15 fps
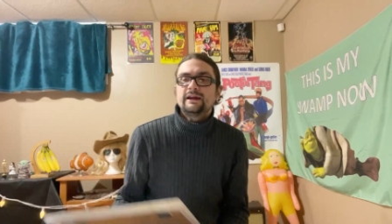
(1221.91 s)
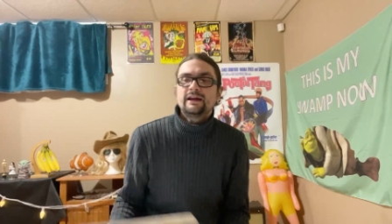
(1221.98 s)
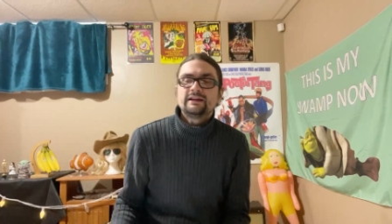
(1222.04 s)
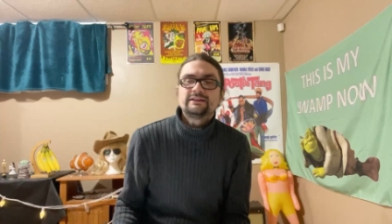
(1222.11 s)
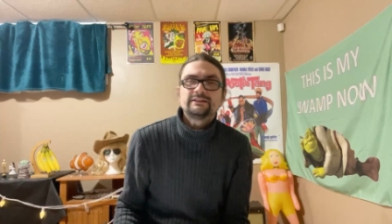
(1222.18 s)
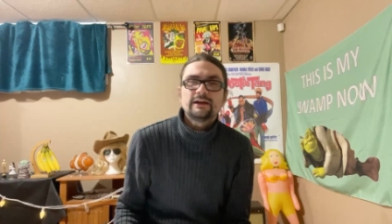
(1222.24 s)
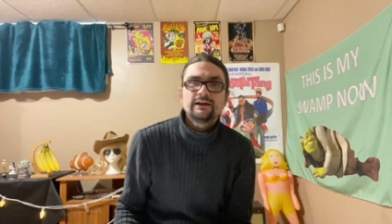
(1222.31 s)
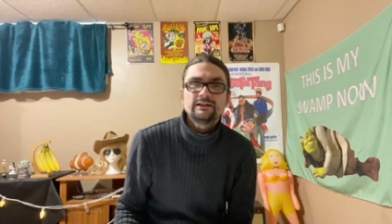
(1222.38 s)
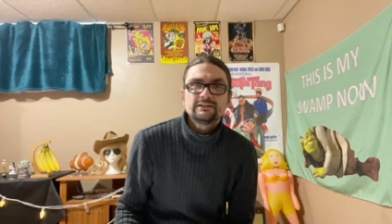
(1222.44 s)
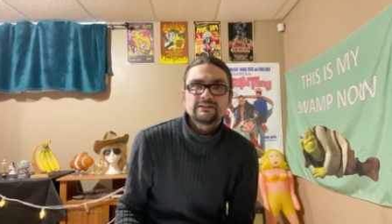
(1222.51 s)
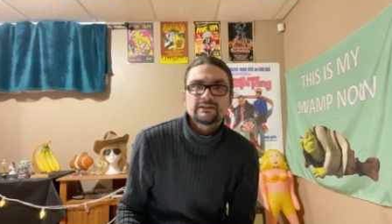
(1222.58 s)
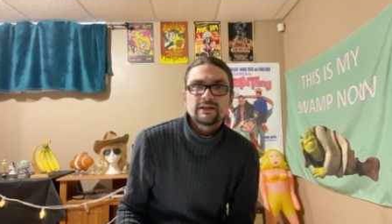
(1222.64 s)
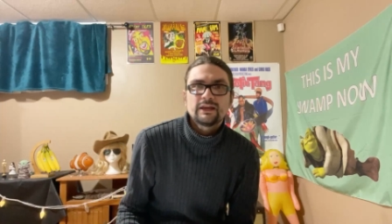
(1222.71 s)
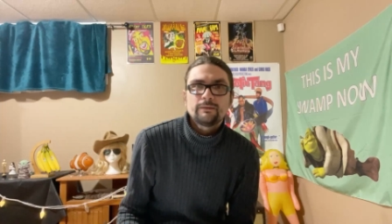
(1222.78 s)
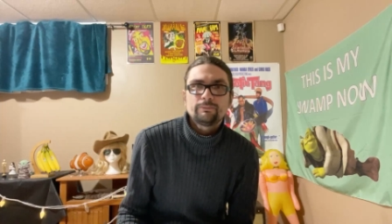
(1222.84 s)
it does
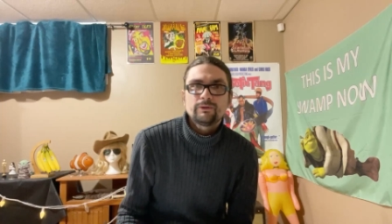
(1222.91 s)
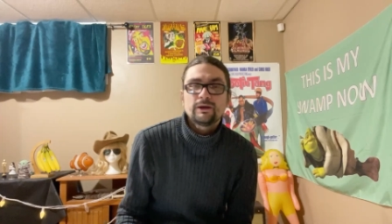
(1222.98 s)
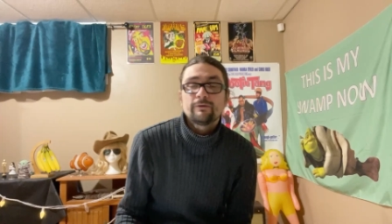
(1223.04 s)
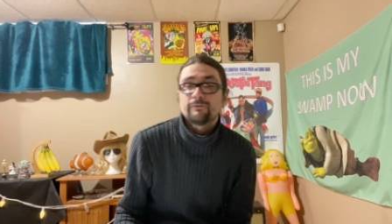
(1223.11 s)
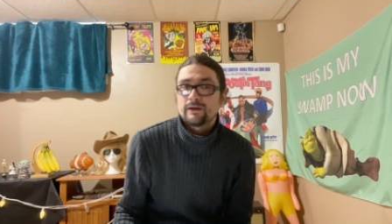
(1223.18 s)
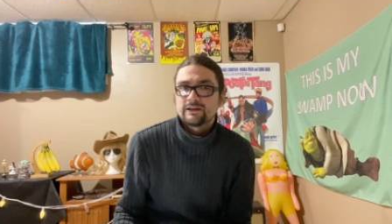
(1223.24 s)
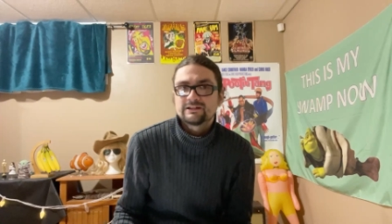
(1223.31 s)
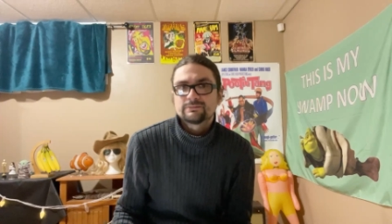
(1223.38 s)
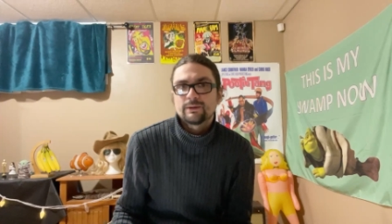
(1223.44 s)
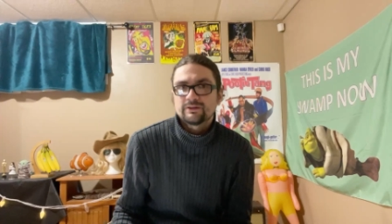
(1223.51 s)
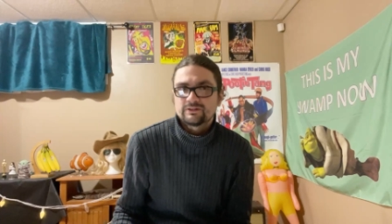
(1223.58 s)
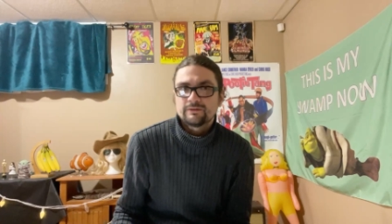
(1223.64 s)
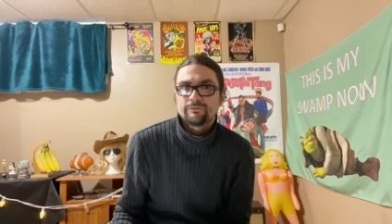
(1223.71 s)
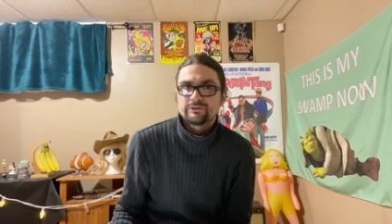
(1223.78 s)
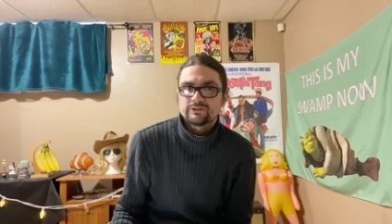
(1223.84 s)
keep you,
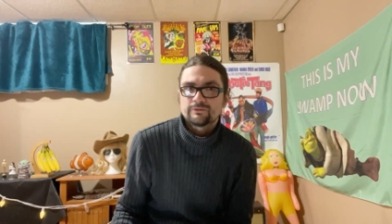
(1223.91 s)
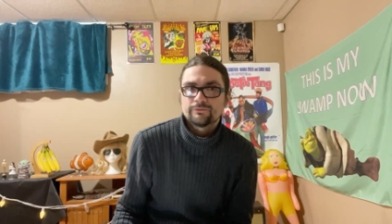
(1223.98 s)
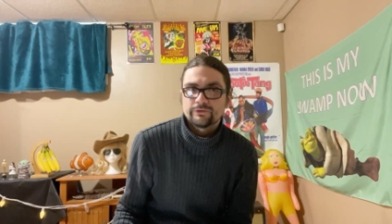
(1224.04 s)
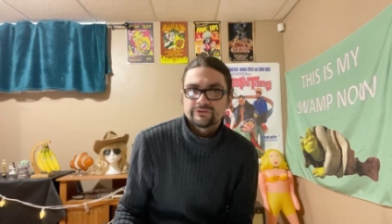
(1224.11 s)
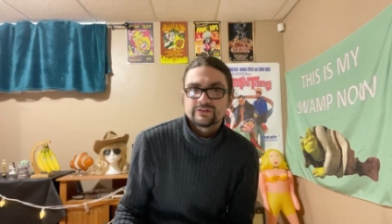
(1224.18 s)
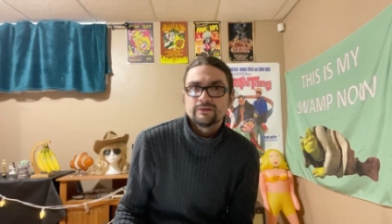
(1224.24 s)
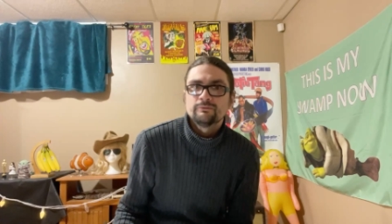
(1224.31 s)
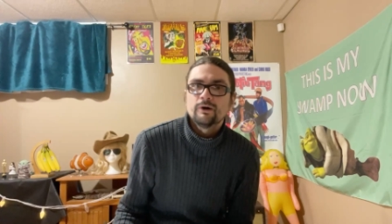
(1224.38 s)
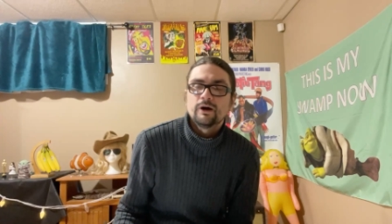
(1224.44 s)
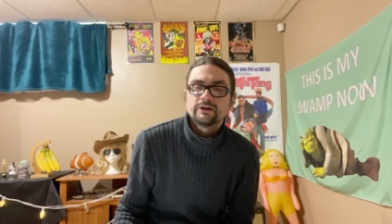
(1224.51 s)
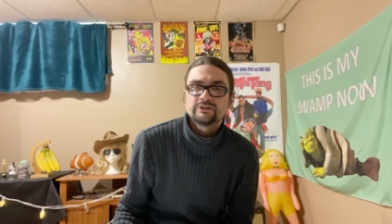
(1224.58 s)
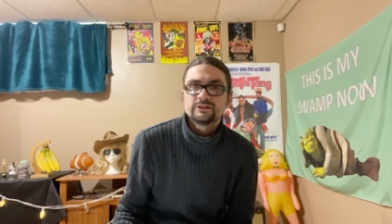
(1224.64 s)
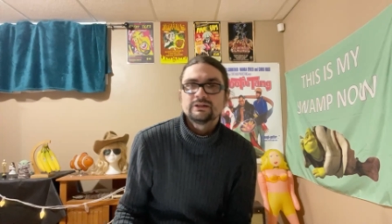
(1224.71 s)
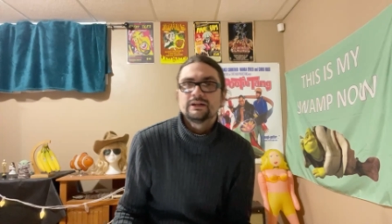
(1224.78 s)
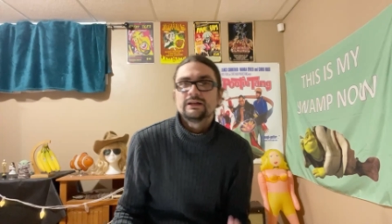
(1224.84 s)
especially if it's your first time
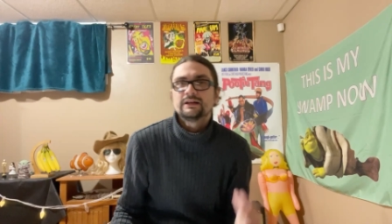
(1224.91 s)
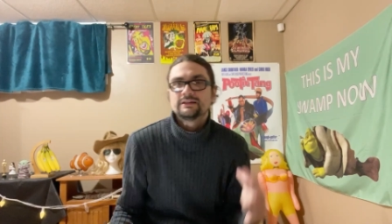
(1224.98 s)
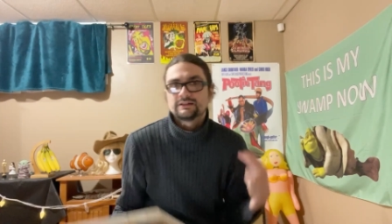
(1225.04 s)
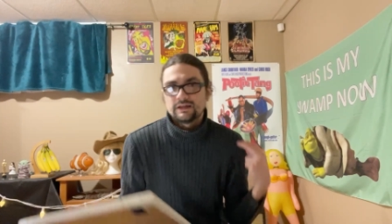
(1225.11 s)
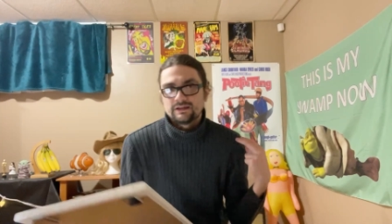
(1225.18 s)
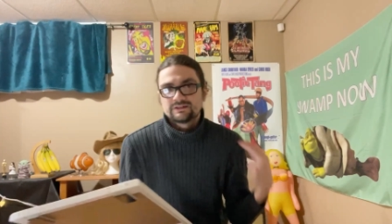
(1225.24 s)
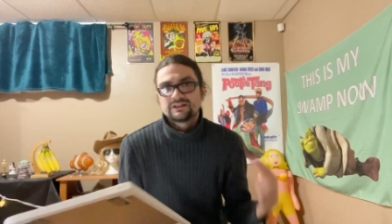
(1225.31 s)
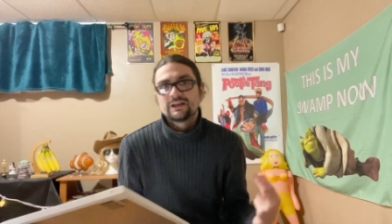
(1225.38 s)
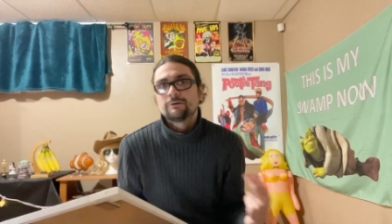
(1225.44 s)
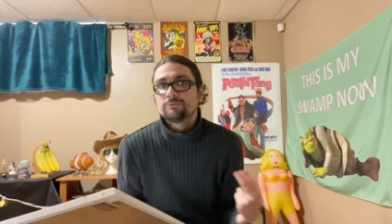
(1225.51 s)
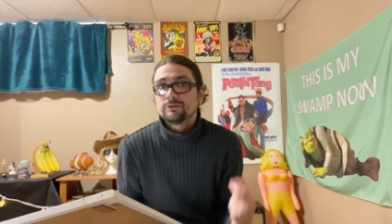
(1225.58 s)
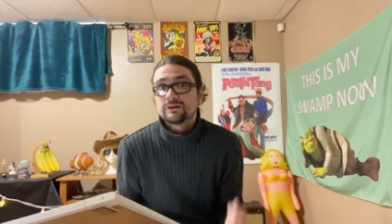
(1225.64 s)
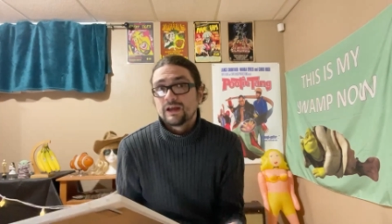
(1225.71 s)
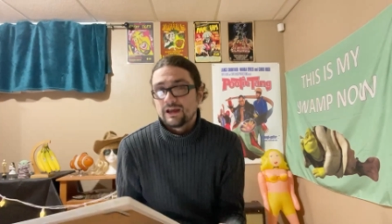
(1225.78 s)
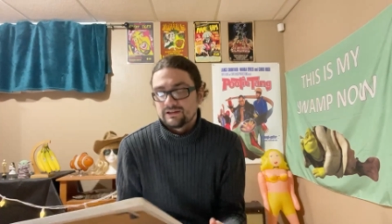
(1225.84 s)
watching it, it does keep
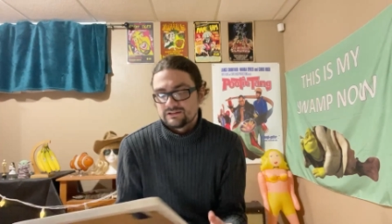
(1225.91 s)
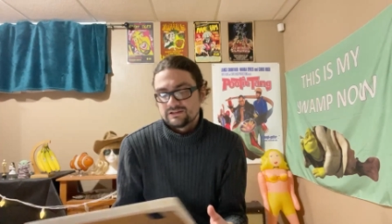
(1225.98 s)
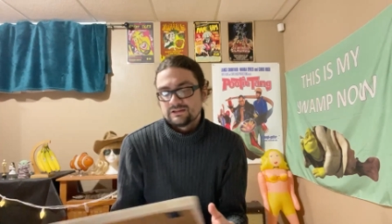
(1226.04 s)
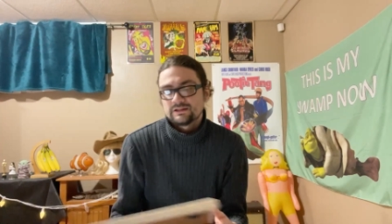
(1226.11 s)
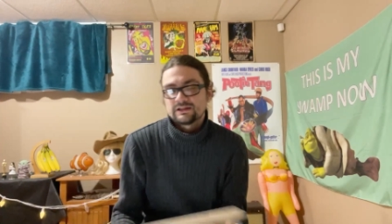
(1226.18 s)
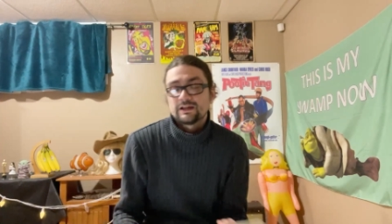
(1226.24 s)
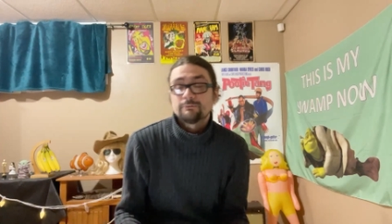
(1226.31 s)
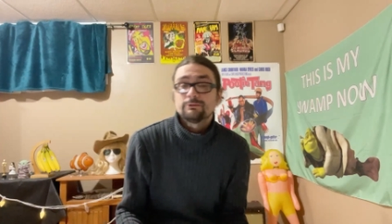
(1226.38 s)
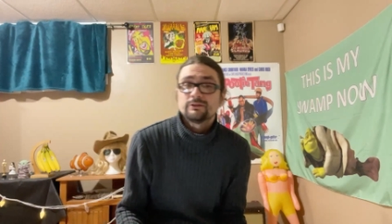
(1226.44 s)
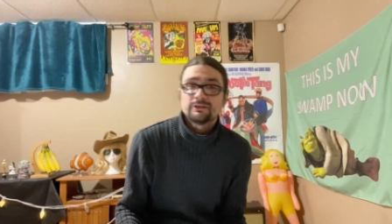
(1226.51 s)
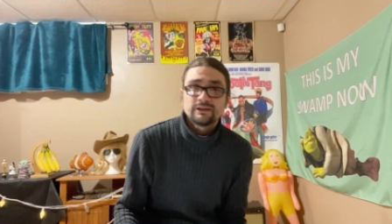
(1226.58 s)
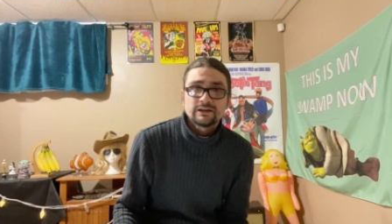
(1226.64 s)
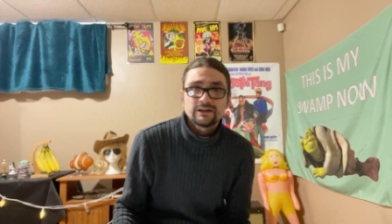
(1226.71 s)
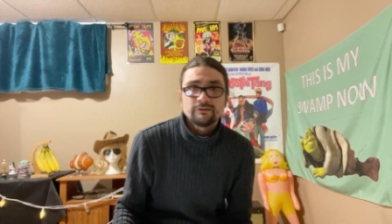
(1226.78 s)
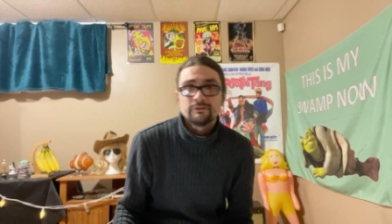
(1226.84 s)
you guessing and keep you
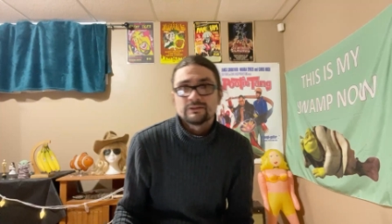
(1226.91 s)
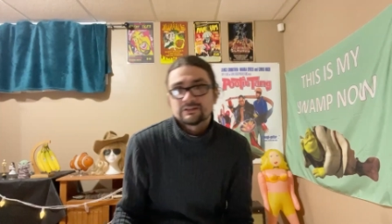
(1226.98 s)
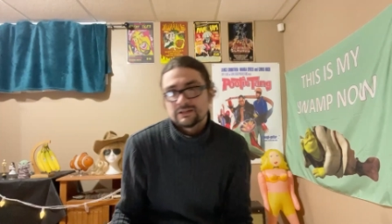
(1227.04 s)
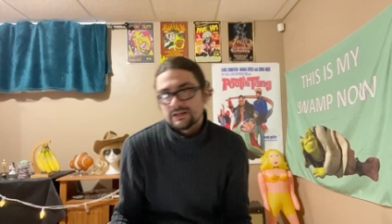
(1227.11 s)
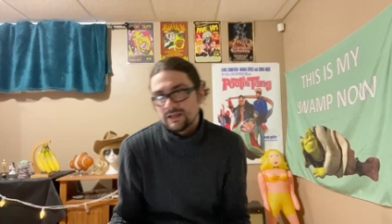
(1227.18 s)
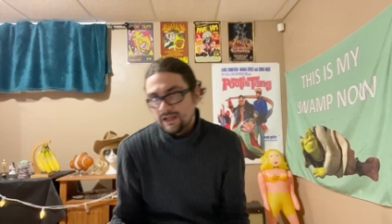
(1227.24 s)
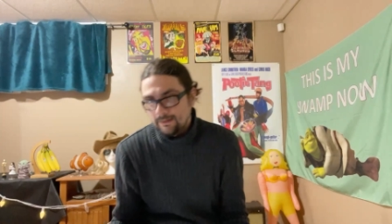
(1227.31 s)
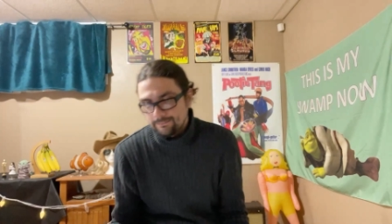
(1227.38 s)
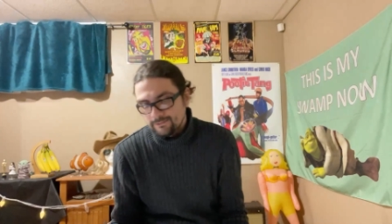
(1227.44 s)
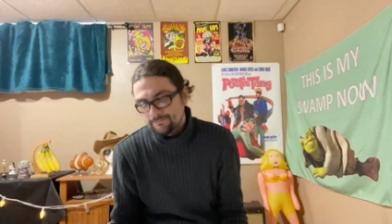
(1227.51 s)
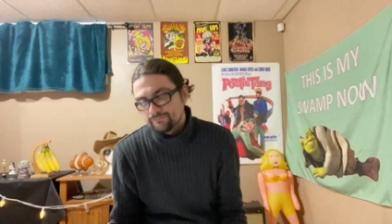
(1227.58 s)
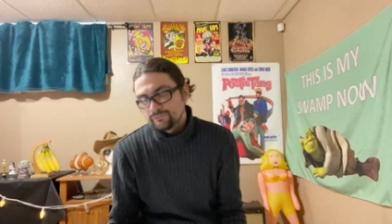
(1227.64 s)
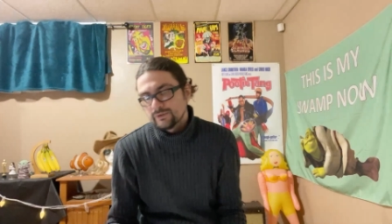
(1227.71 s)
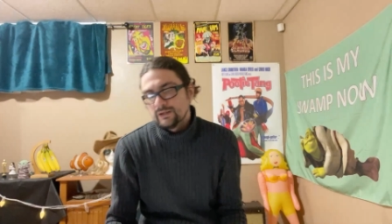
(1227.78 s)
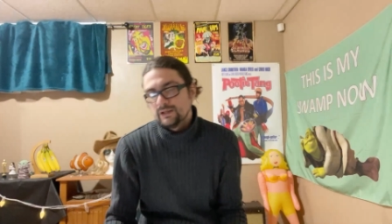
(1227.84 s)
thinking what's going to happen,